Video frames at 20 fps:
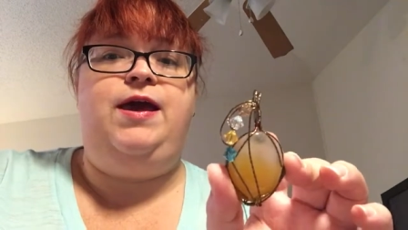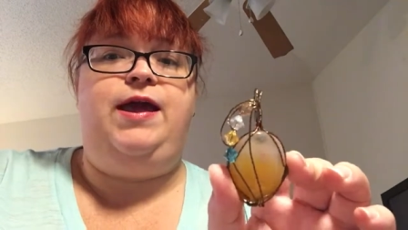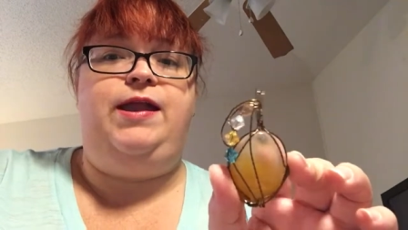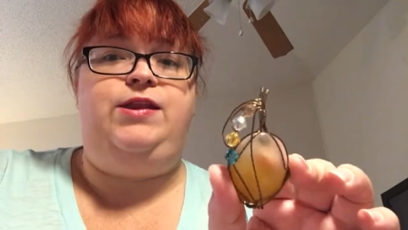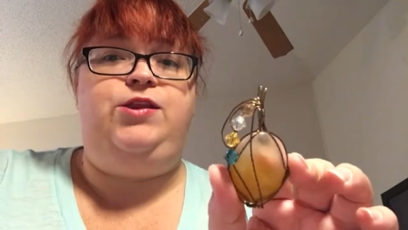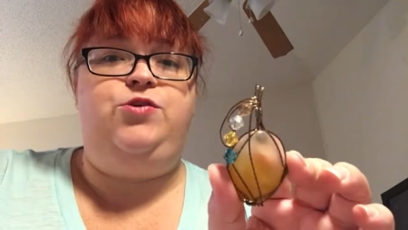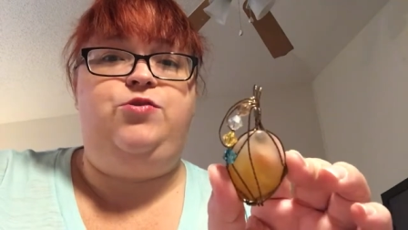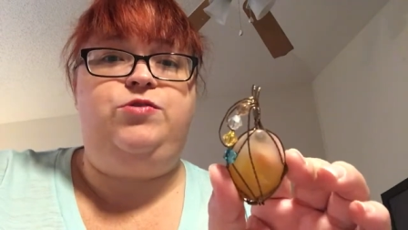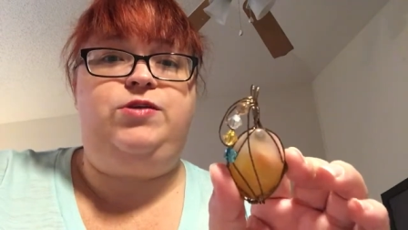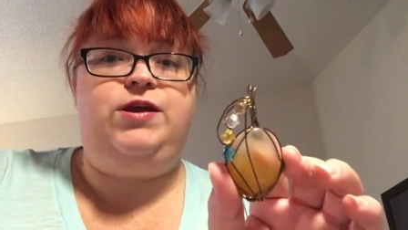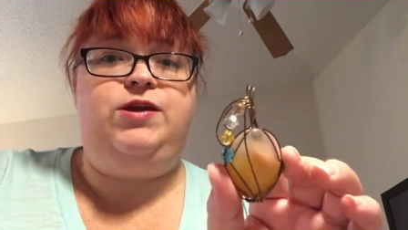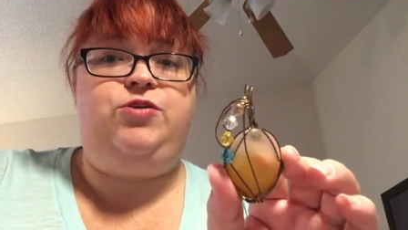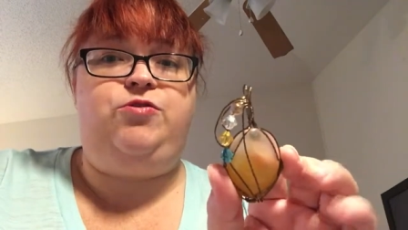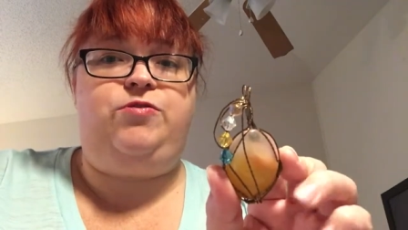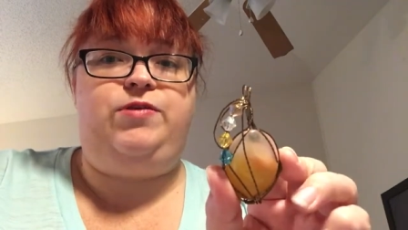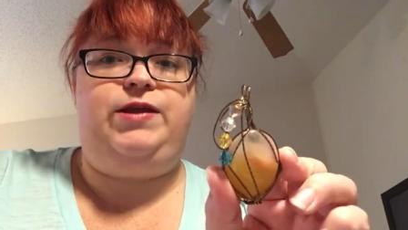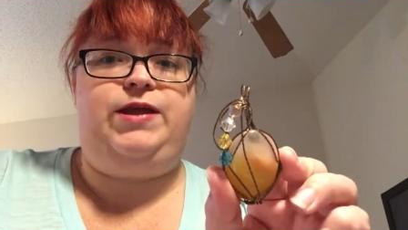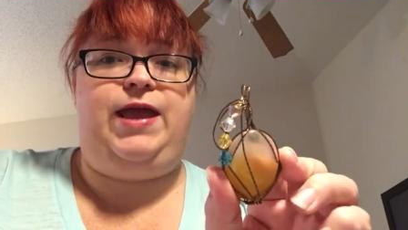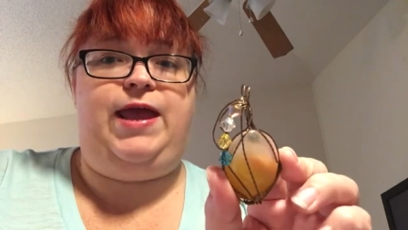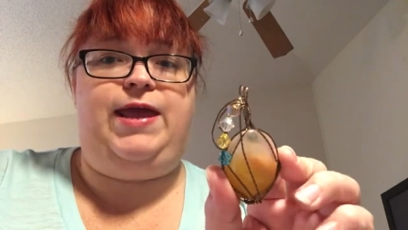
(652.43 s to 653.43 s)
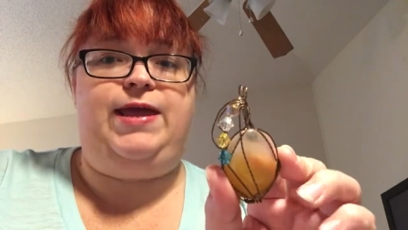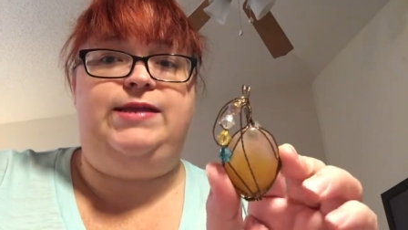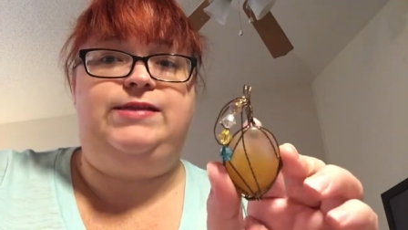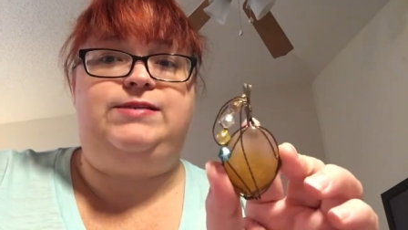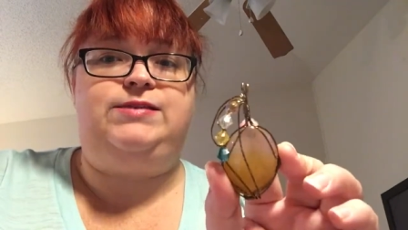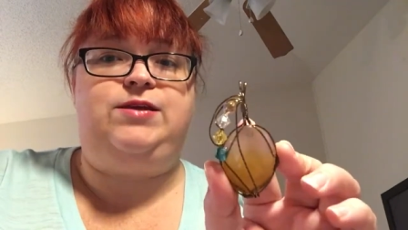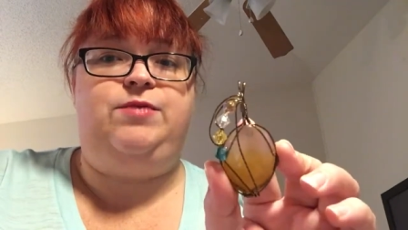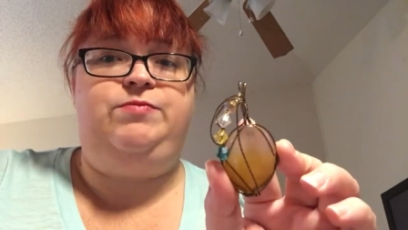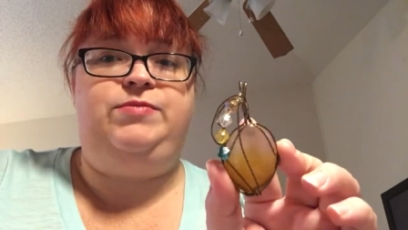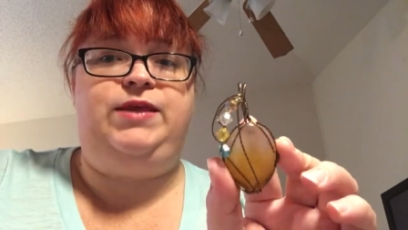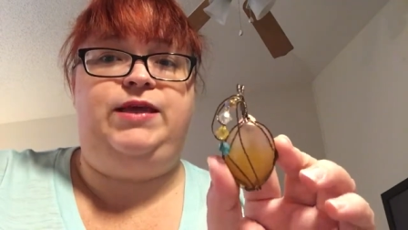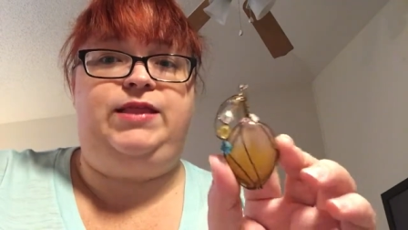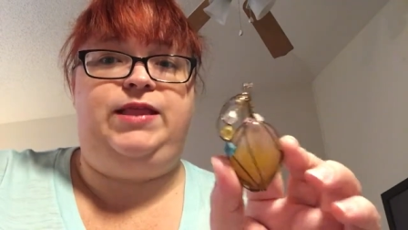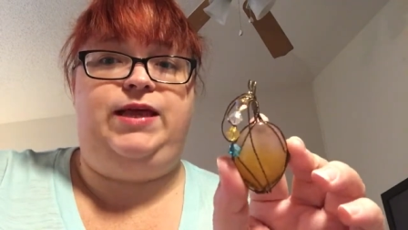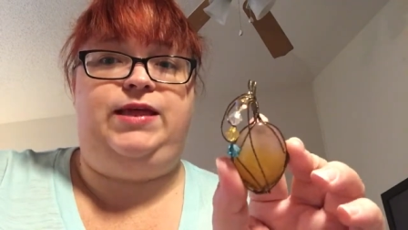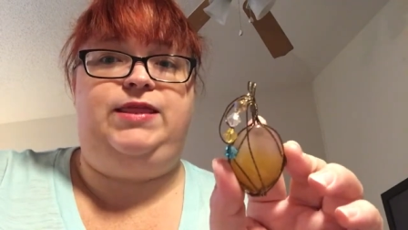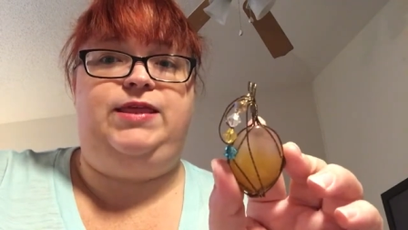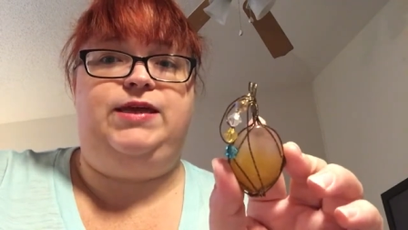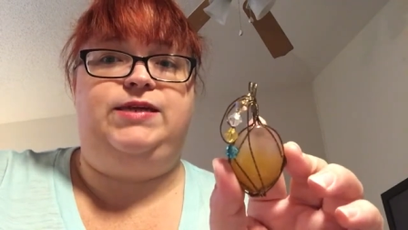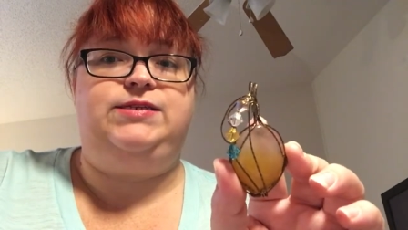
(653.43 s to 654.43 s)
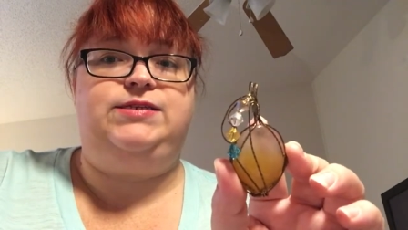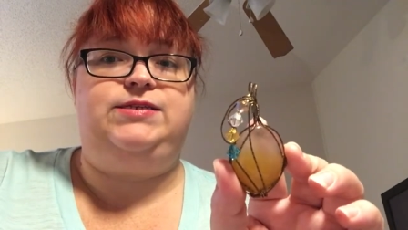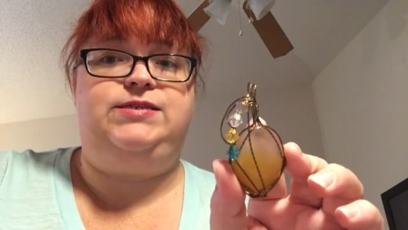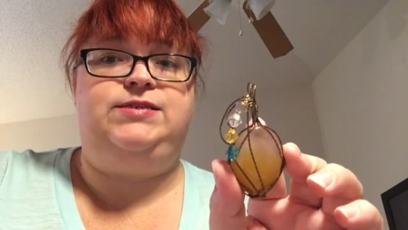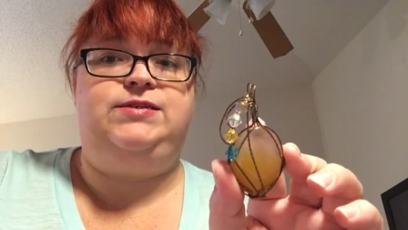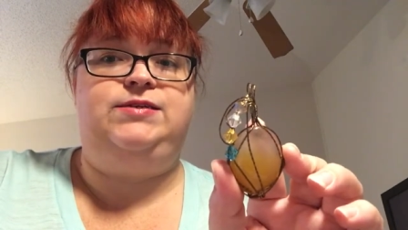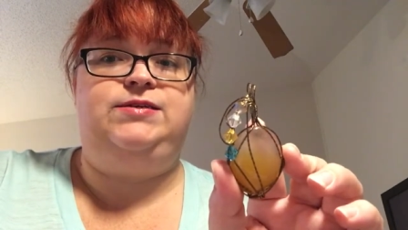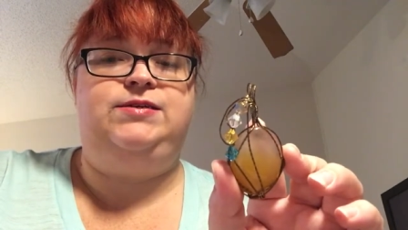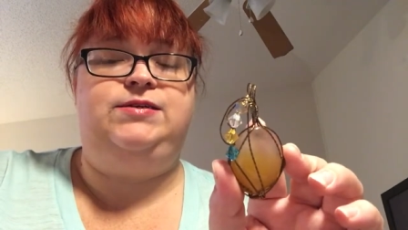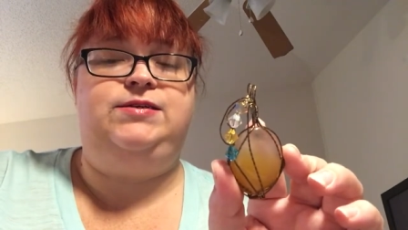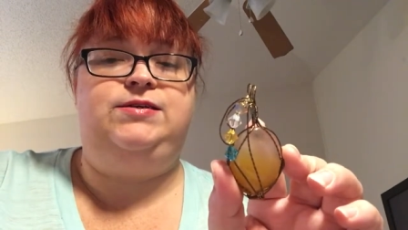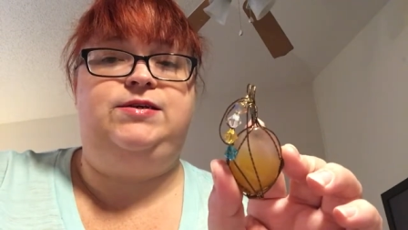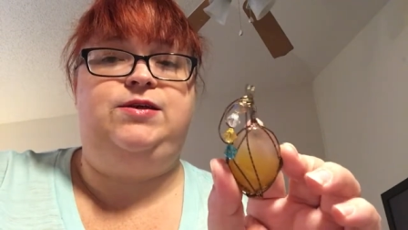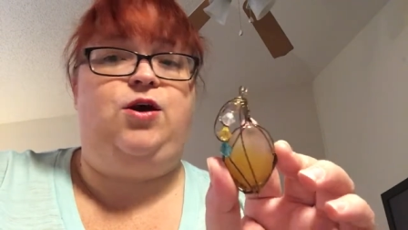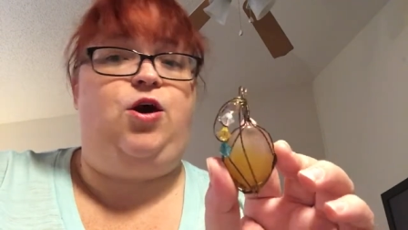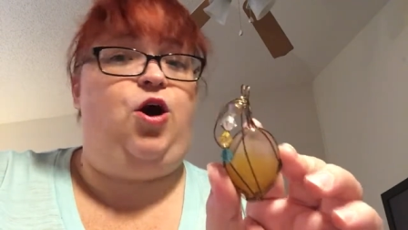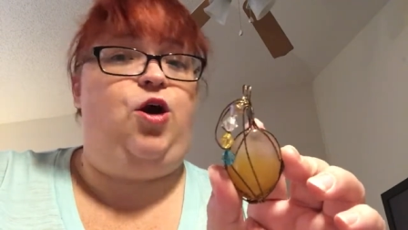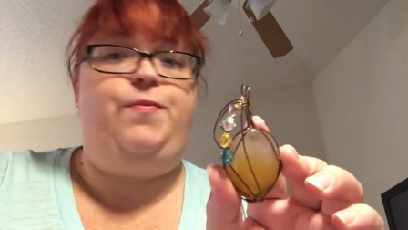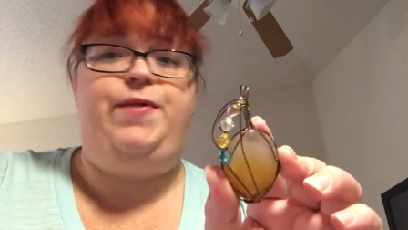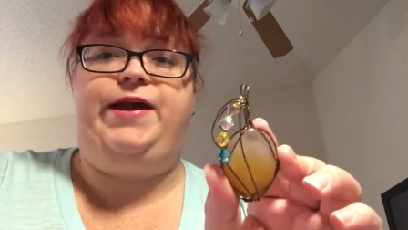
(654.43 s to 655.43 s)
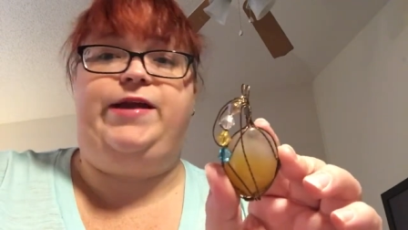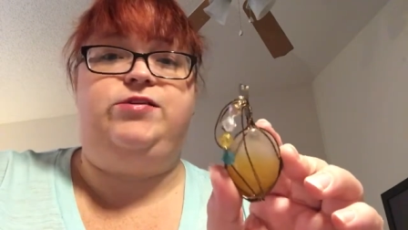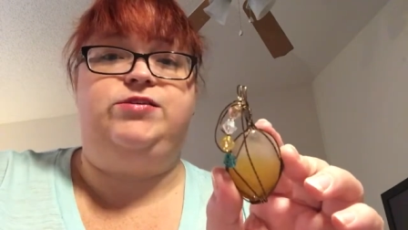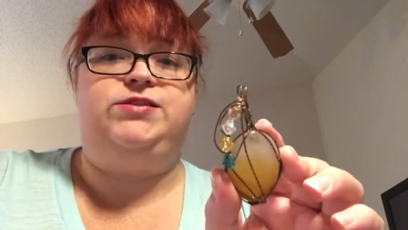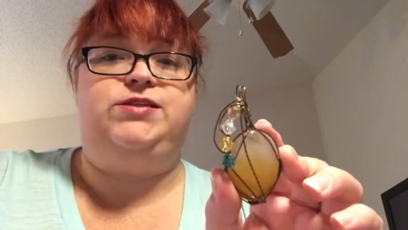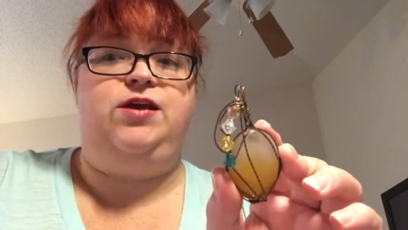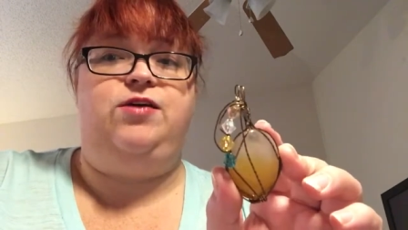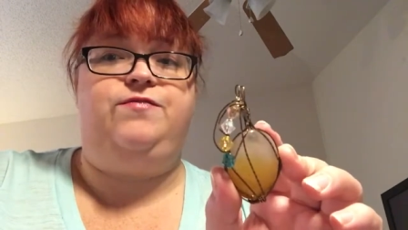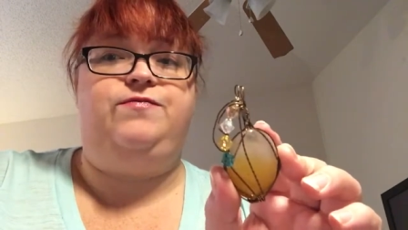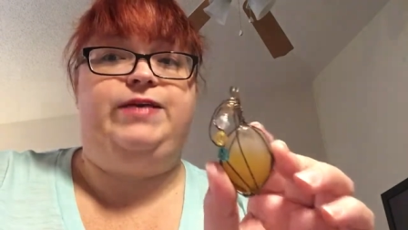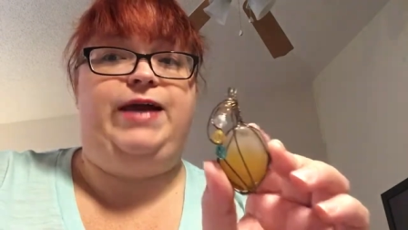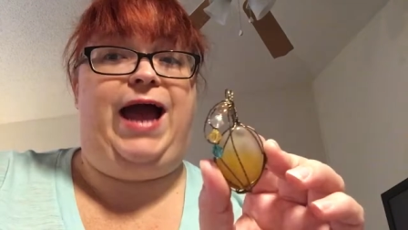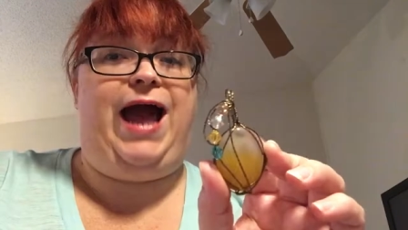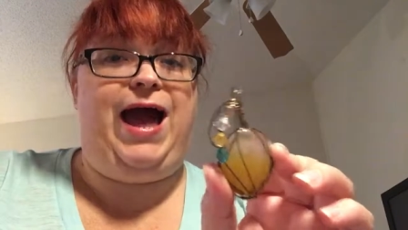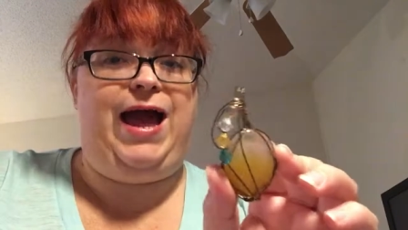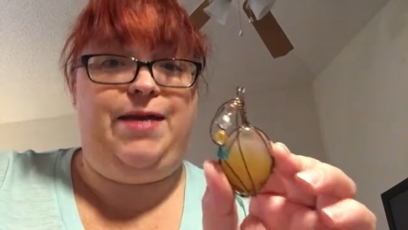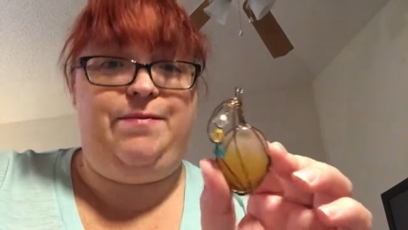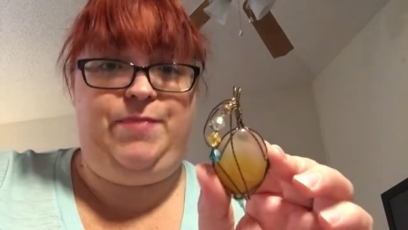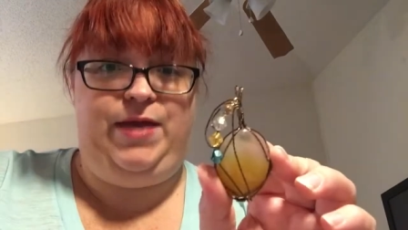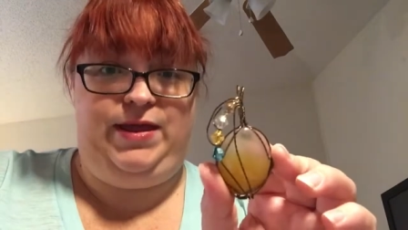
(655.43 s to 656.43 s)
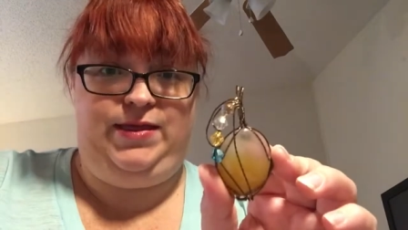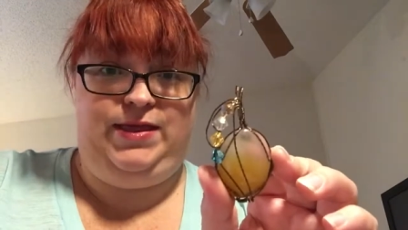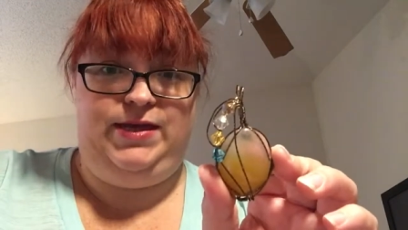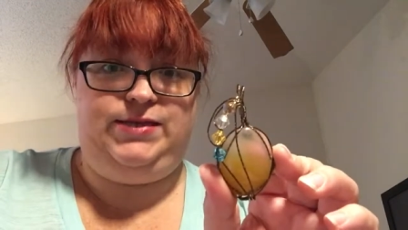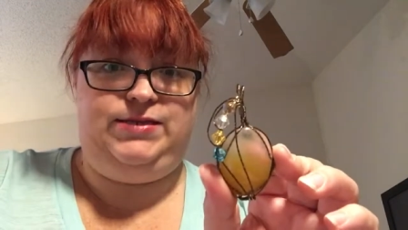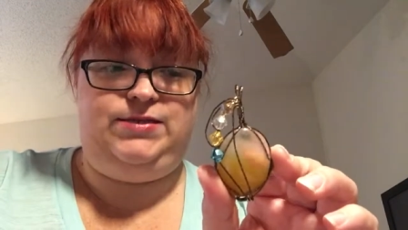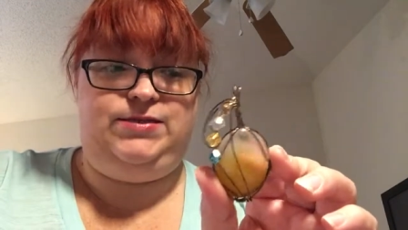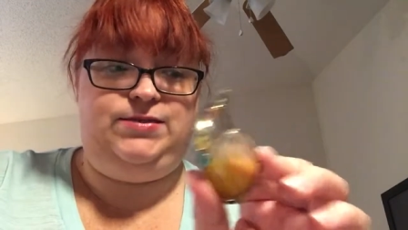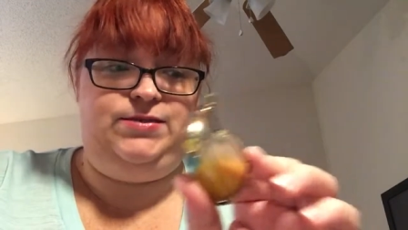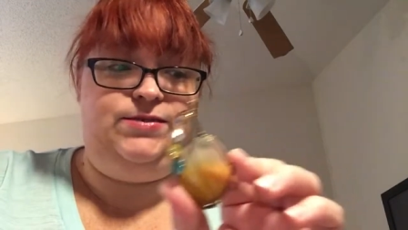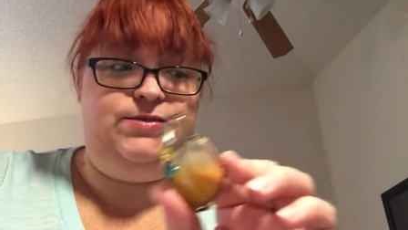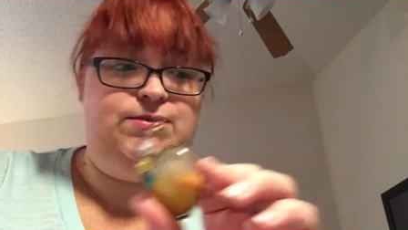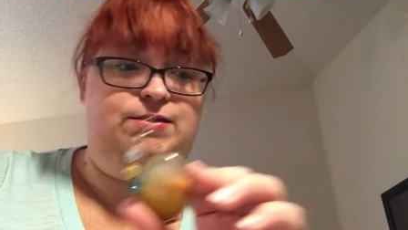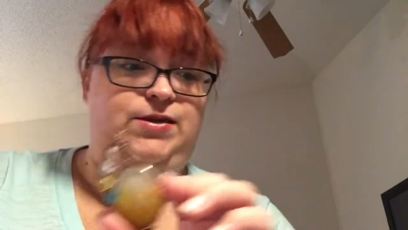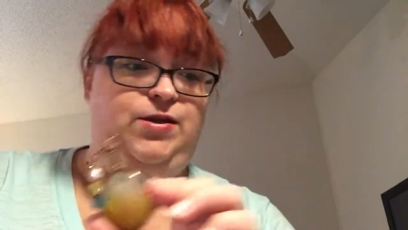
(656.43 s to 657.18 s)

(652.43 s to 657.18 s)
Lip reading: and you can create something like this all by yourself. Like, I made this.